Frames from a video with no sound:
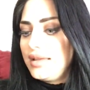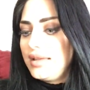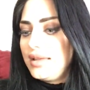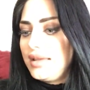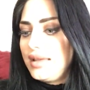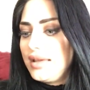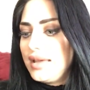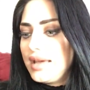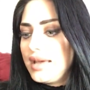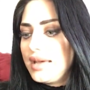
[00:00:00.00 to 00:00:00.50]

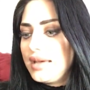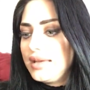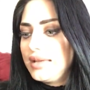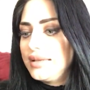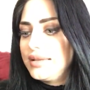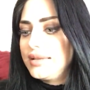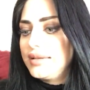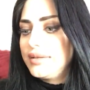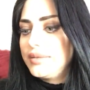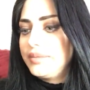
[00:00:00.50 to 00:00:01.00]
Yeah.
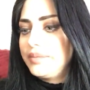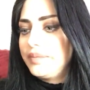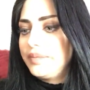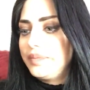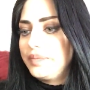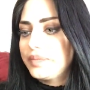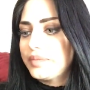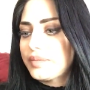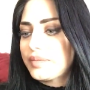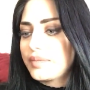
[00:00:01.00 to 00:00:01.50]

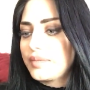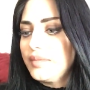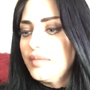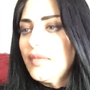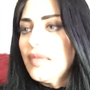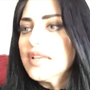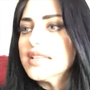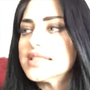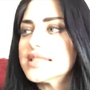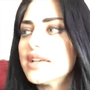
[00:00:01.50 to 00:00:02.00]

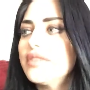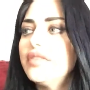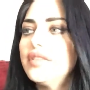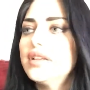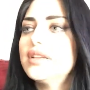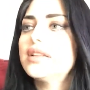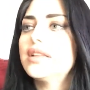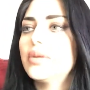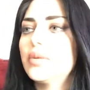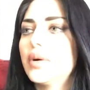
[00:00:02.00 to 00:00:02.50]
It's
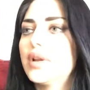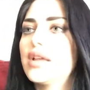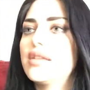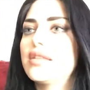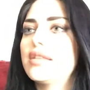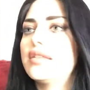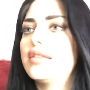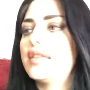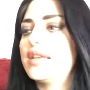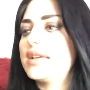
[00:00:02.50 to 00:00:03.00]
definitely one of
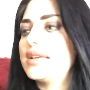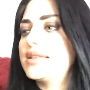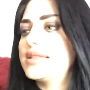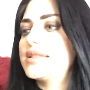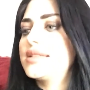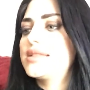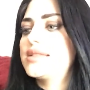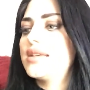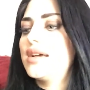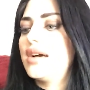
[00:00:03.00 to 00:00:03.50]
the
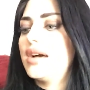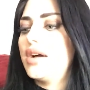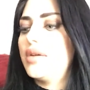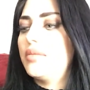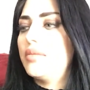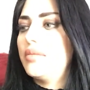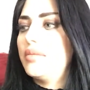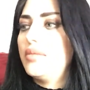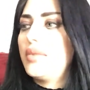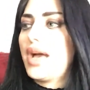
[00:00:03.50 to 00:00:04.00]
things
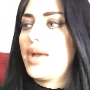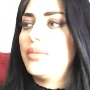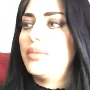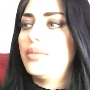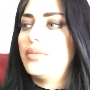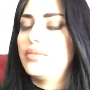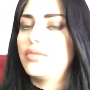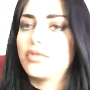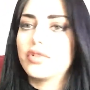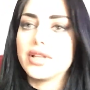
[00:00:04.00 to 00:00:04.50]

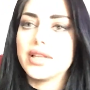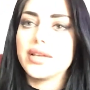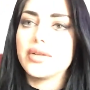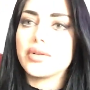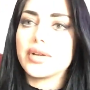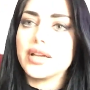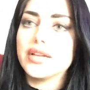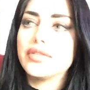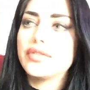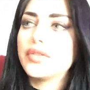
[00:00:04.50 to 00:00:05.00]
I'm really
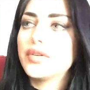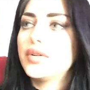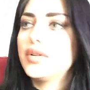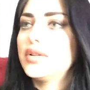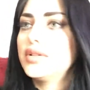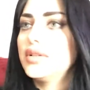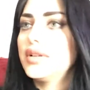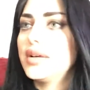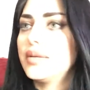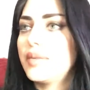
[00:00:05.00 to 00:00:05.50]

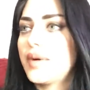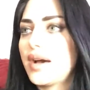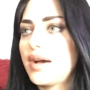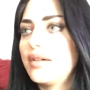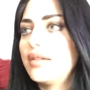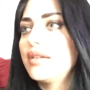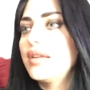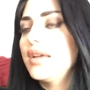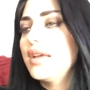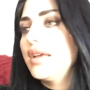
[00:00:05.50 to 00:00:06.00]
grateful
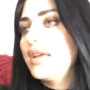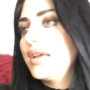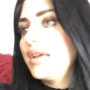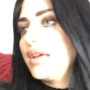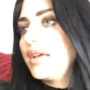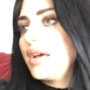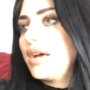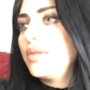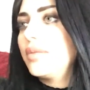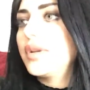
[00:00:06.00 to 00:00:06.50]
about
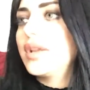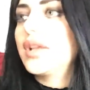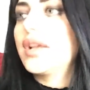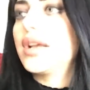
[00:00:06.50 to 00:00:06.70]
when it